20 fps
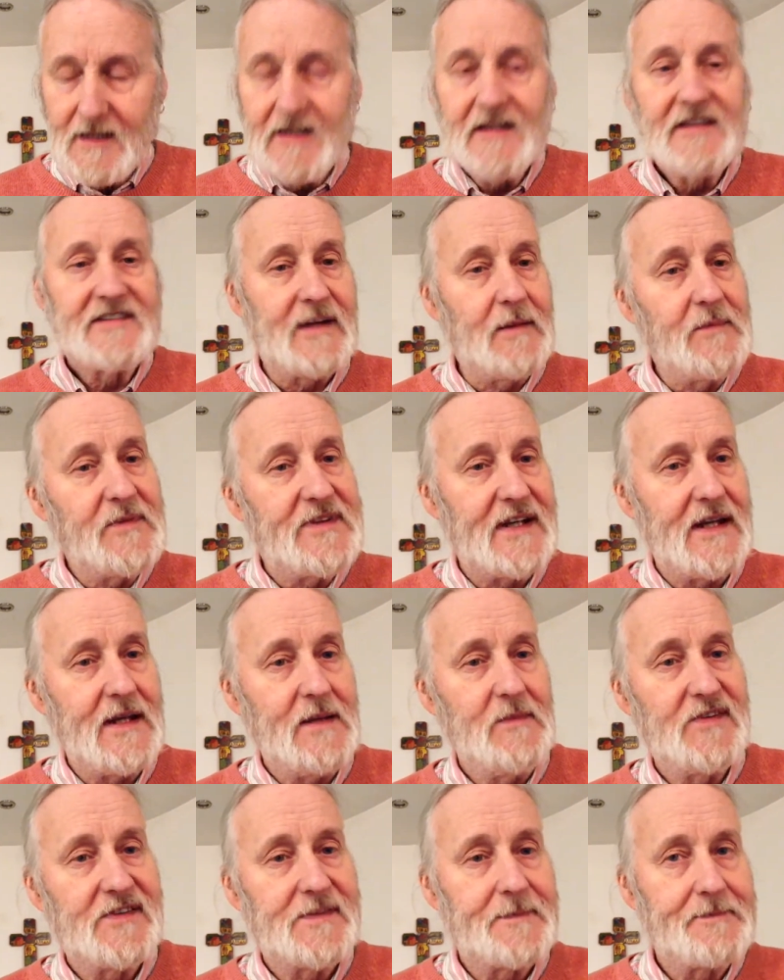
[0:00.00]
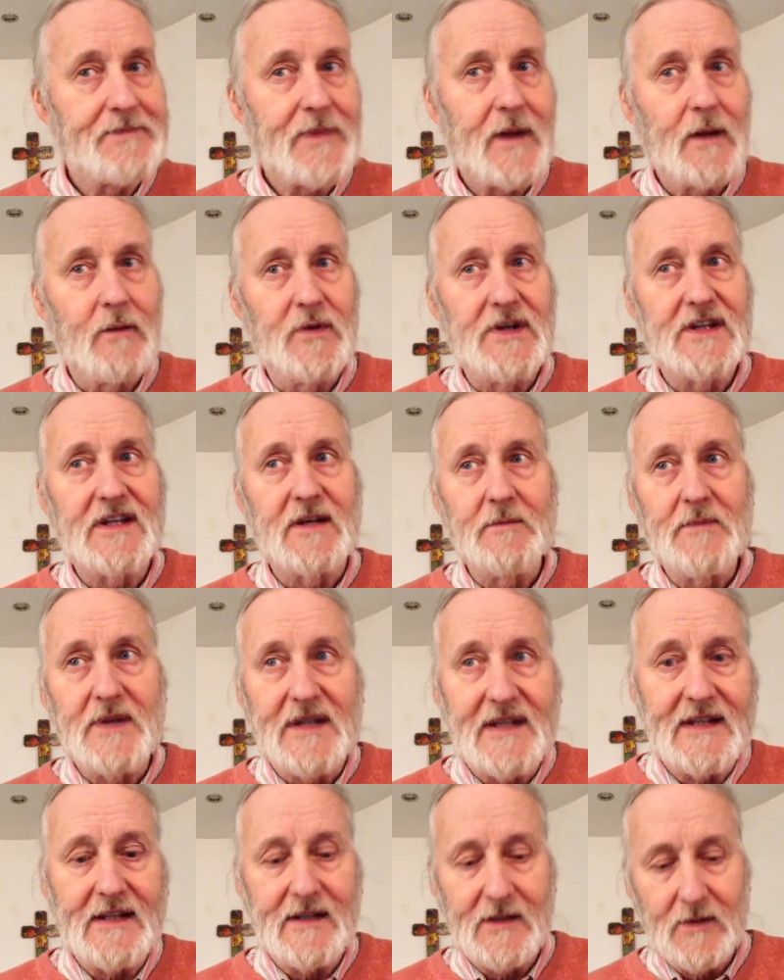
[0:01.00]
Sometimes we can be
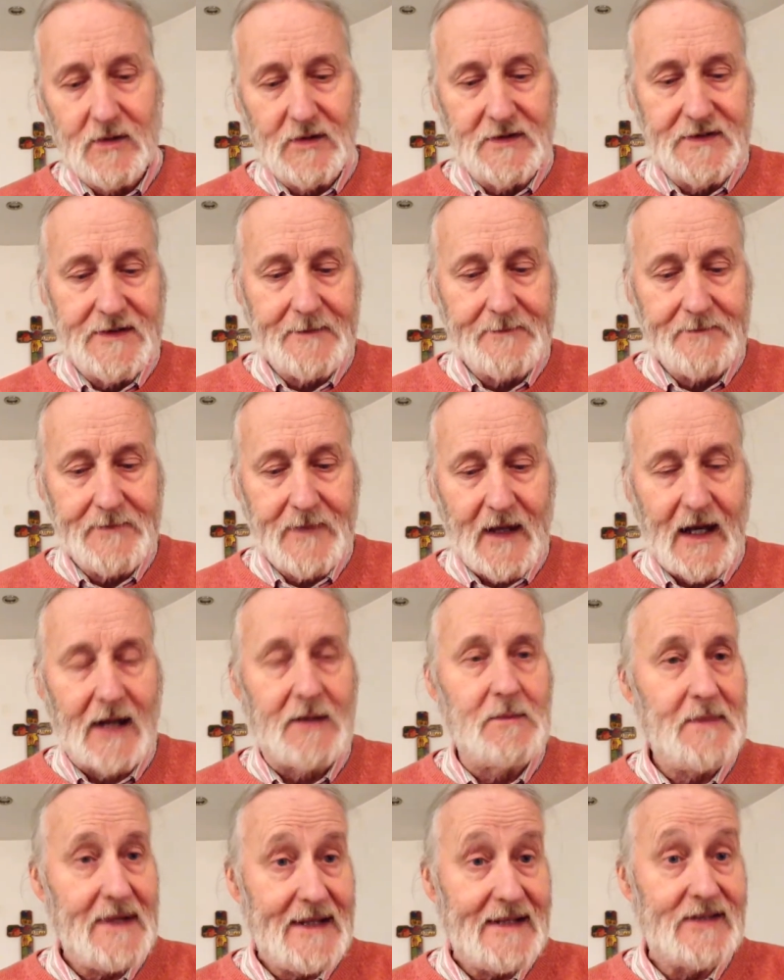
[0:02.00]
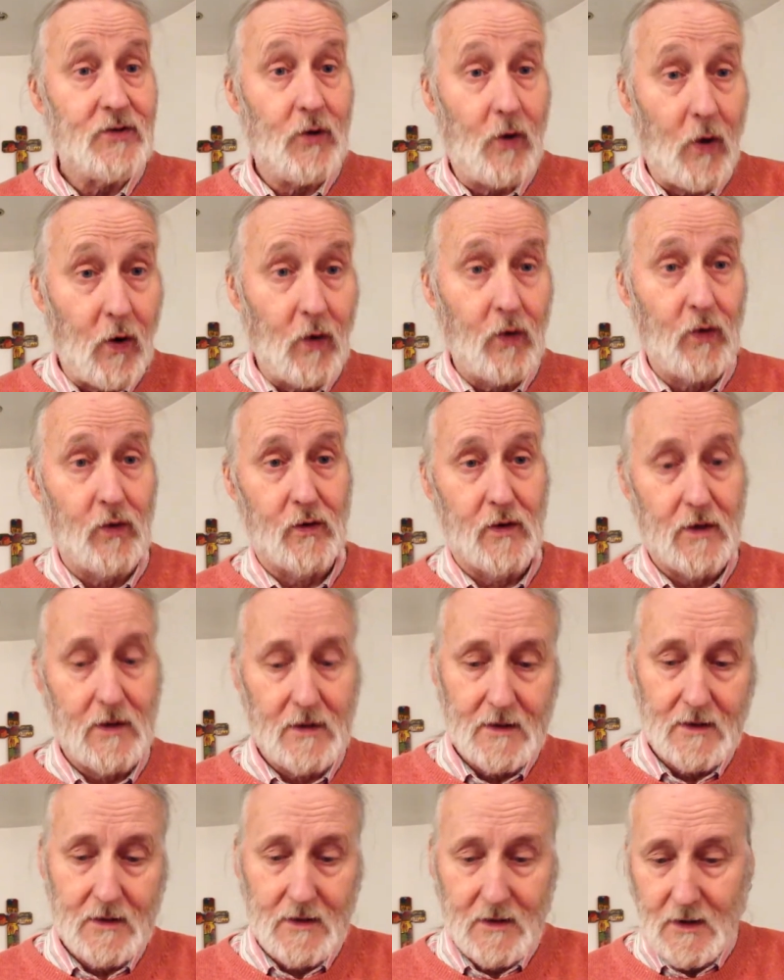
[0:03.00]
healed and made whole
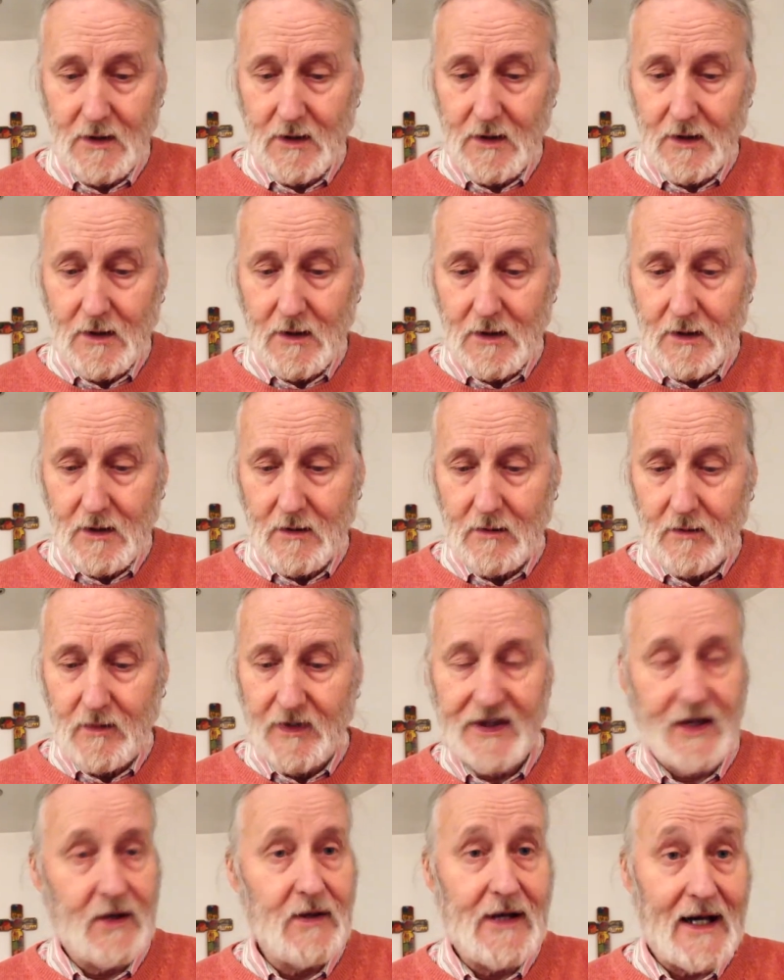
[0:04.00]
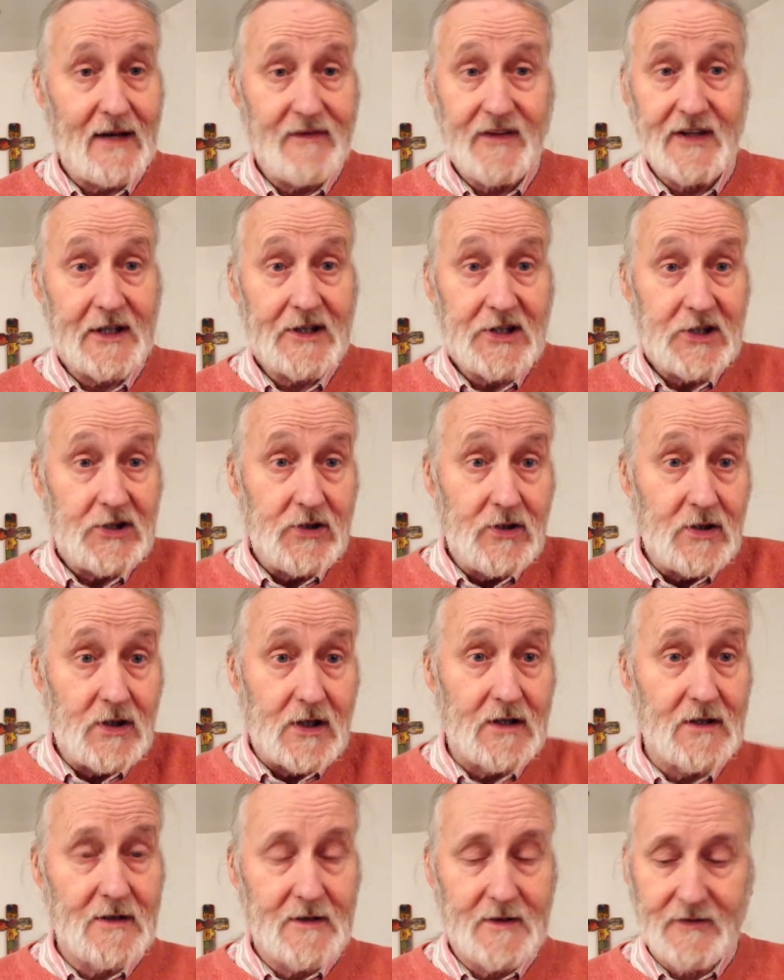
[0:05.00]
without having a cure
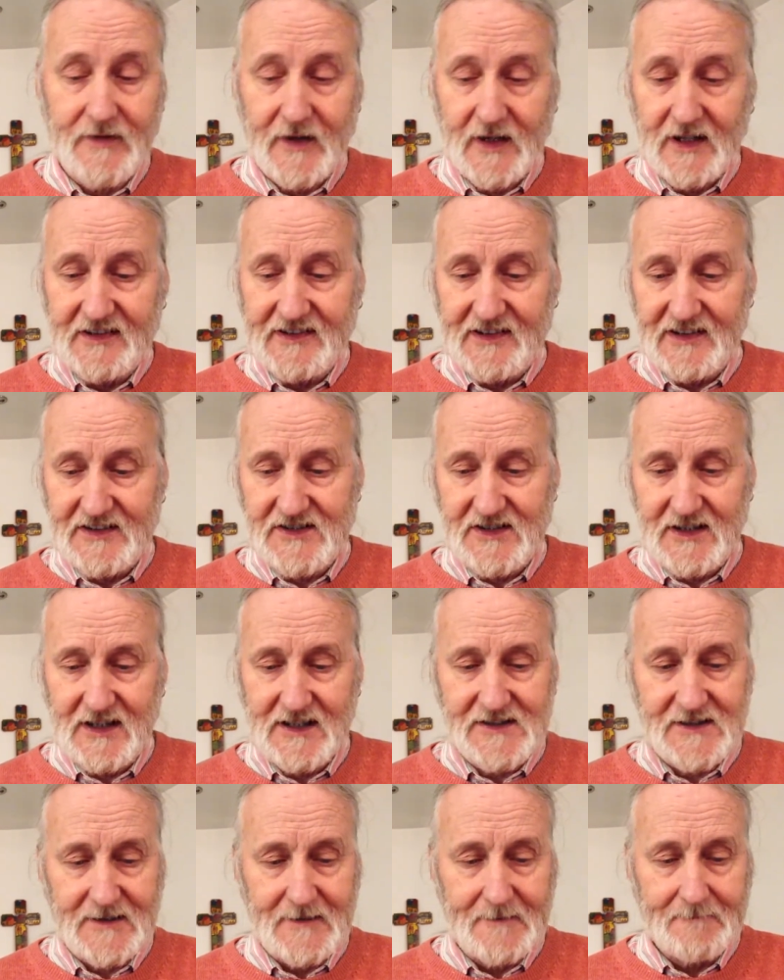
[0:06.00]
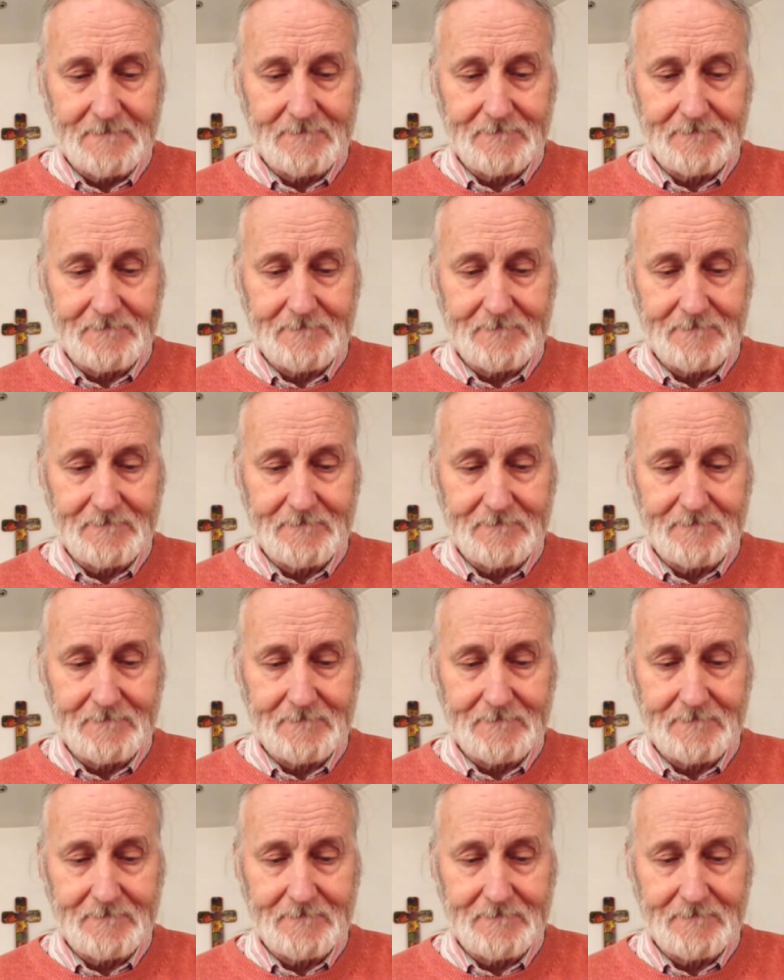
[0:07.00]
for our situation.